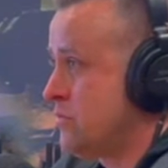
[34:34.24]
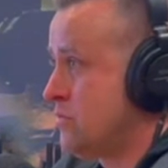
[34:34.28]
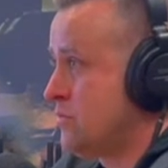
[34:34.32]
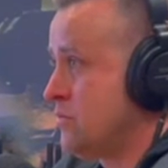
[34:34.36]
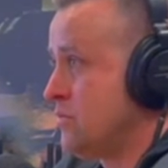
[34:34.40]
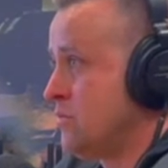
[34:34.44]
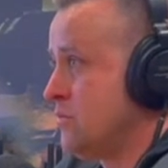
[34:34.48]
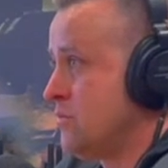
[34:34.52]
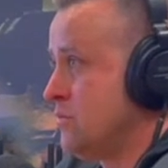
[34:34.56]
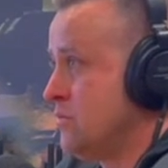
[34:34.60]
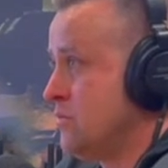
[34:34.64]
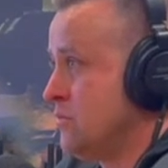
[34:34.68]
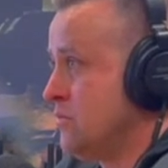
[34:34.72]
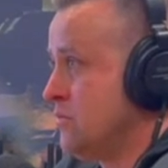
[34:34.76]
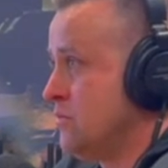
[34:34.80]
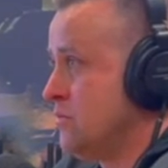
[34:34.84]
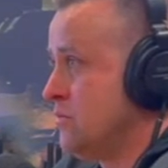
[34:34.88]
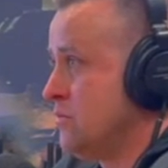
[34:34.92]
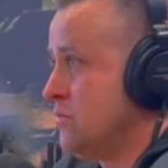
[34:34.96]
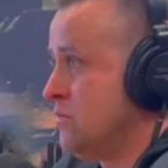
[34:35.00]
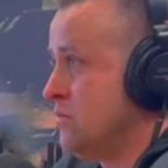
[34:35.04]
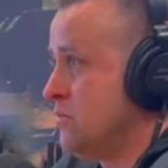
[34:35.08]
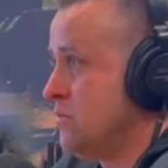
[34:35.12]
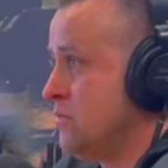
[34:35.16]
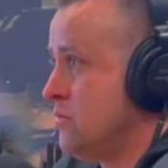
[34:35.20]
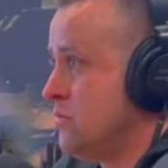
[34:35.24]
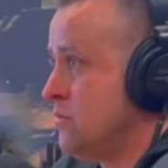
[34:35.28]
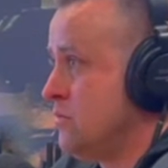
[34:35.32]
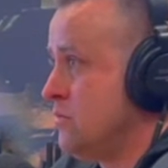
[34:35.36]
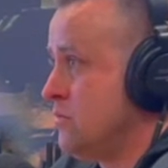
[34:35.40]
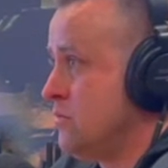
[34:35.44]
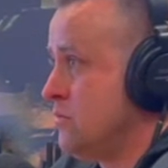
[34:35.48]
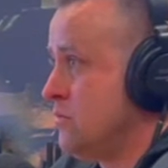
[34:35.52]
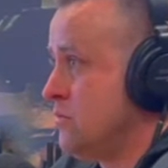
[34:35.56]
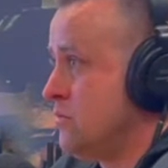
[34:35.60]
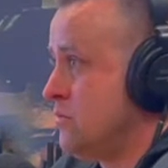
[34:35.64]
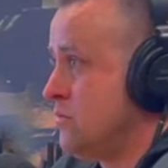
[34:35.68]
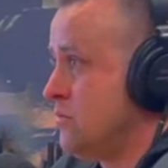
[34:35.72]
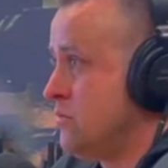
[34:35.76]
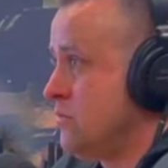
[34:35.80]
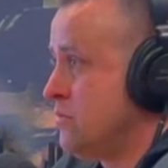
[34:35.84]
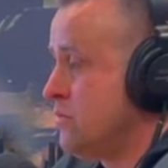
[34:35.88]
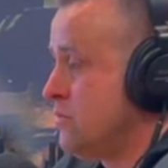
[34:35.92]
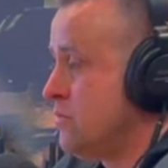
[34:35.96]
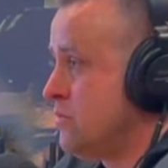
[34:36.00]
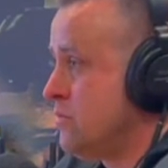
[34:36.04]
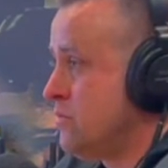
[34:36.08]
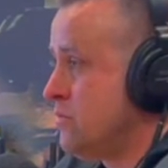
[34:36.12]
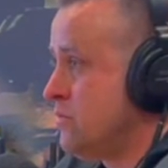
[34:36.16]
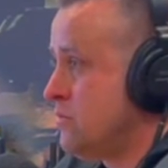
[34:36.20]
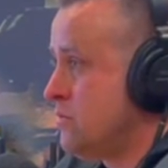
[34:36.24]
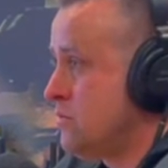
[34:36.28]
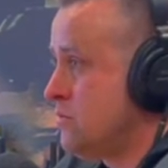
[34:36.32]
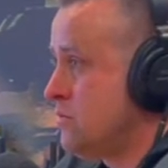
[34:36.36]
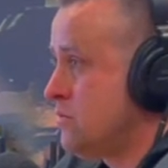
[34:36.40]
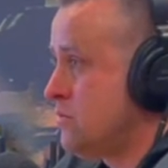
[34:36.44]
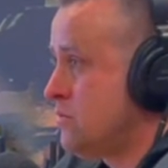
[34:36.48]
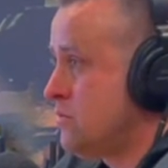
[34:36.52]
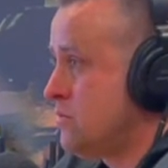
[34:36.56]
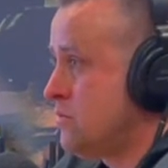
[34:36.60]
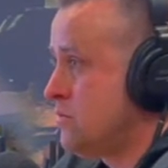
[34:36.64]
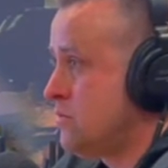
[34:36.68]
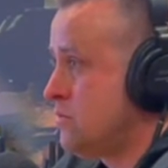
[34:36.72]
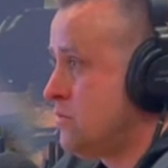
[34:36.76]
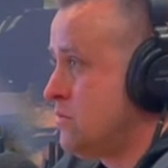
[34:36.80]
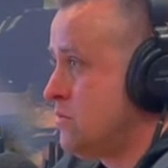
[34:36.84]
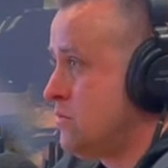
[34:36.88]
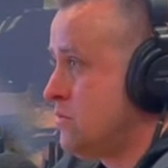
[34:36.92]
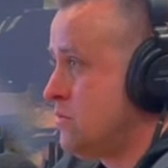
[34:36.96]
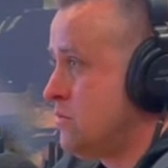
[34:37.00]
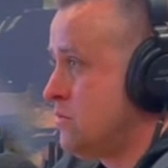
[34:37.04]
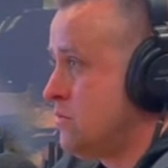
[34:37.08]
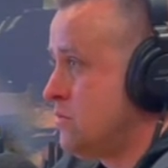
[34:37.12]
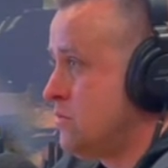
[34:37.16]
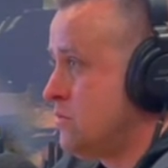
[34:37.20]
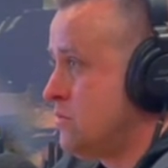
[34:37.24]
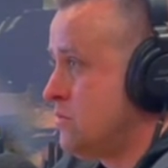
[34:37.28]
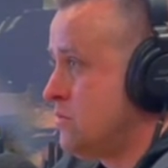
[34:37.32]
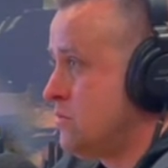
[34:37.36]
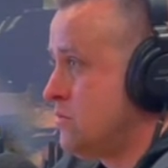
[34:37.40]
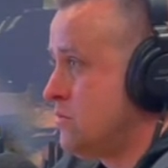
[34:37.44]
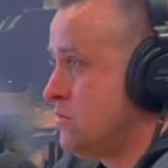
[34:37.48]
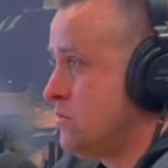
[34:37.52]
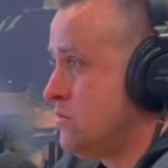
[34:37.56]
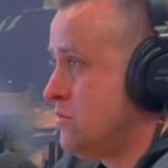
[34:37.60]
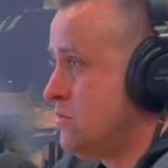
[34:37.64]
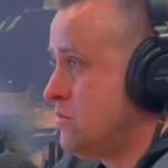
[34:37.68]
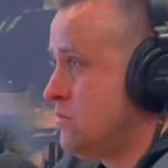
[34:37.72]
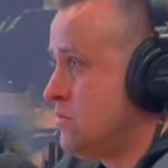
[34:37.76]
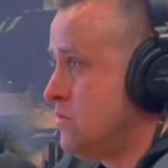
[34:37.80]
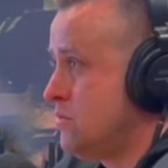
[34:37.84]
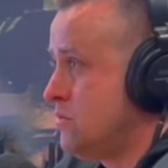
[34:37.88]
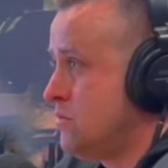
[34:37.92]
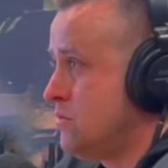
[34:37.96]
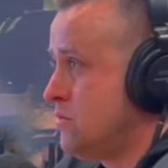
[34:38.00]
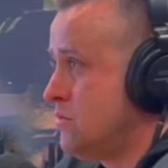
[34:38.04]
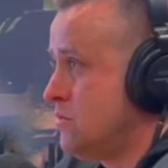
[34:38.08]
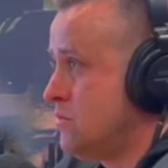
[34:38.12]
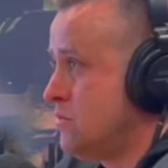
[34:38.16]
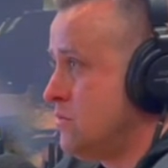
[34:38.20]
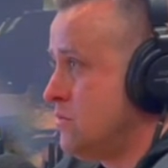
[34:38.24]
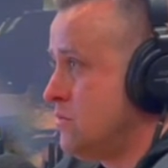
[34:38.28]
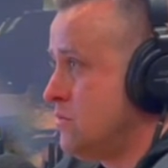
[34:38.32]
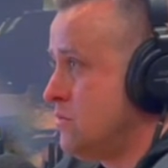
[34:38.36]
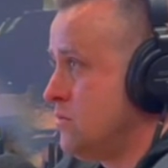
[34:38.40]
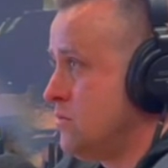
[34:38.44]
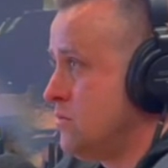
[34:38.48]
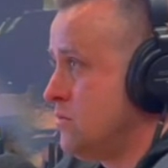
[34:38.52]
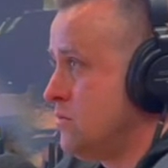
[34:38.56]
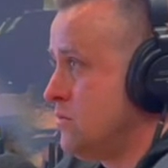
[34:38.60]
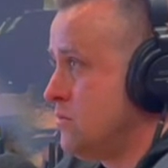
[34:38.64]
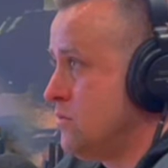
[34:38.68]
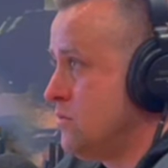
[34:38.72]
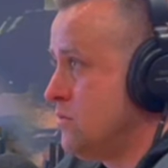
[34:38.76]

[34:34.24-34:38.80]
The person shown says nothing.